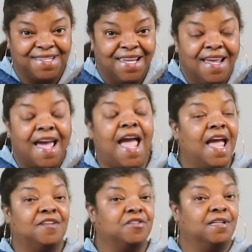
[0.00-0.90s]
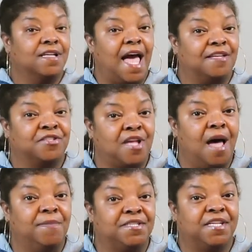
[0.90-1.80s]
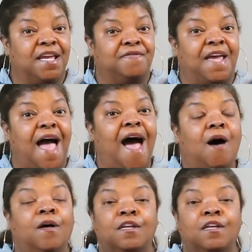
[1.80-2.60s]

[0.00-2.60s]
Angela got some of teeth, y'all.